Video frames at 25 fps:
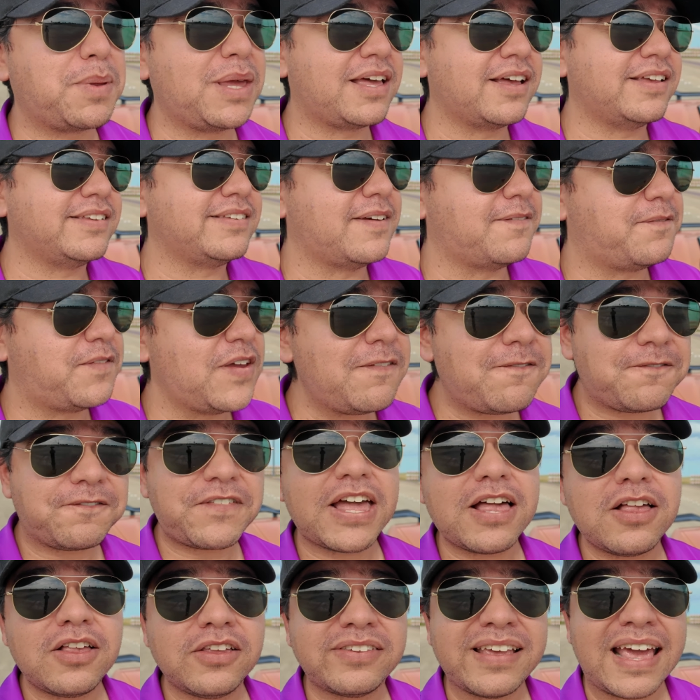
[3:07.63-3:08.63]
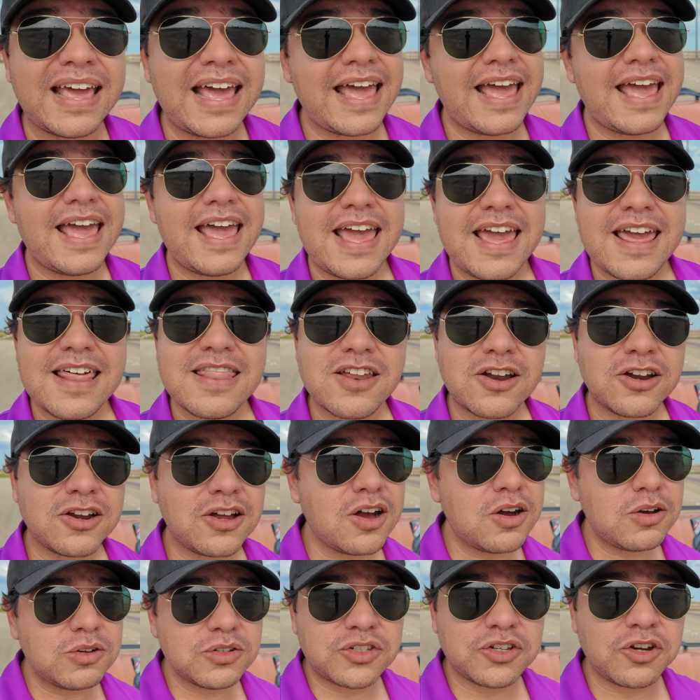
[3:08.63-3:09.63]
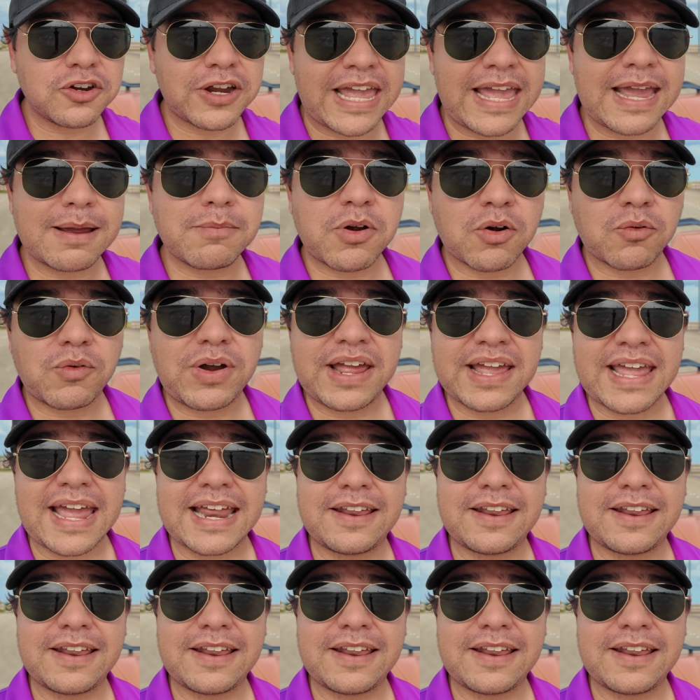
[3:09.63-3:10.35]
because if it fails, there goes your camera rig.